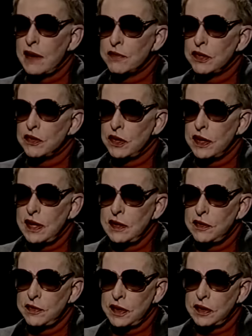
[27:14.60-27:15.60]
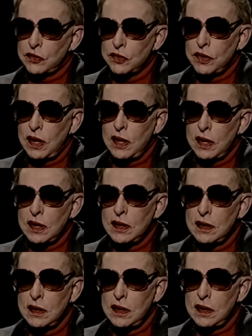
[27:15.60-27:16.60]
not having done anything uh -huh.
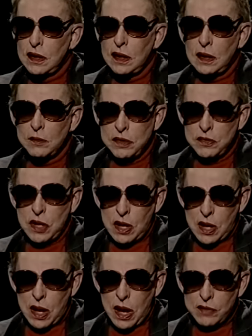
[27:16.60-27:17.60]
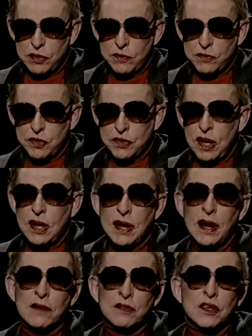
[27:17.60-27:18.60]
today, uh -huh. um, it, uh, as of
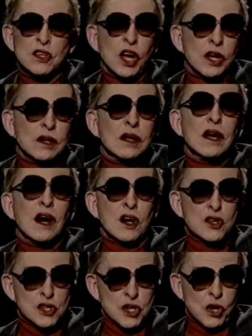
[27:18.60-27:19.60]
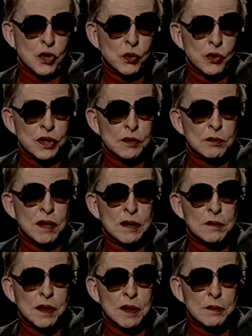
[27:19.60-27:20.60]
today, I haven't done a show
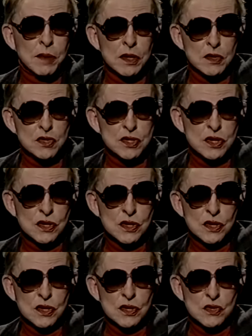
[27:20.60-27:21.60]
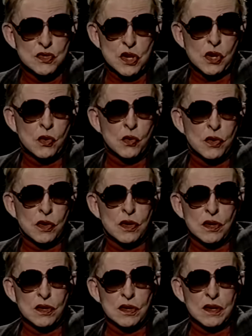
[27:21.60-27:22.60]
in -huh. many, many months. Uh-huh.
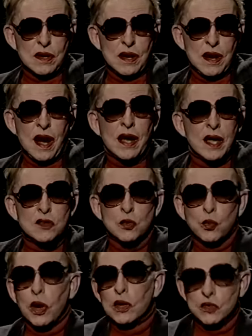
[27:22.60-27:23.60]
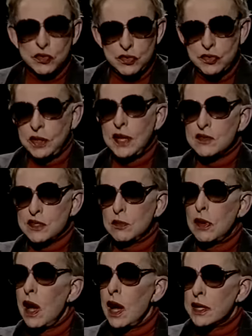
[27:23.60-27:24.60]
So I had to run to
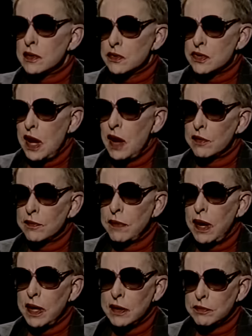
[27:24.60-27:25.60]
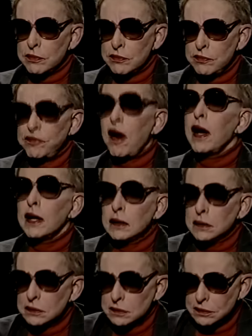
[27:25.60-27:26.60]
get some lines yes, yes, out yes. of my
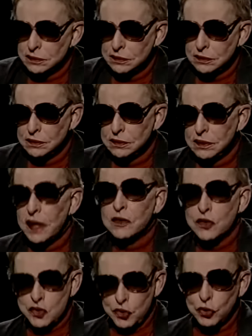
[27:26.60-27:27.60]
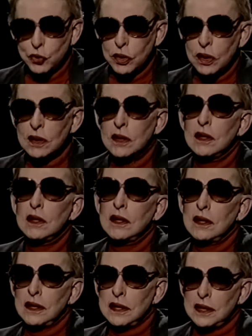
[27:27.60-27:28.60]
file. Files, I see. Like the Tallulah
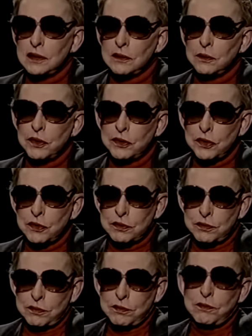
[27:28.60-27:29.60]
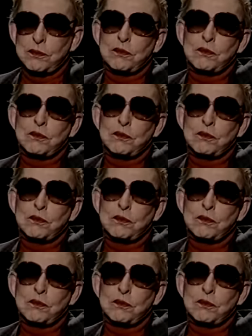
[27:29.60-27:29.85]
uh, with her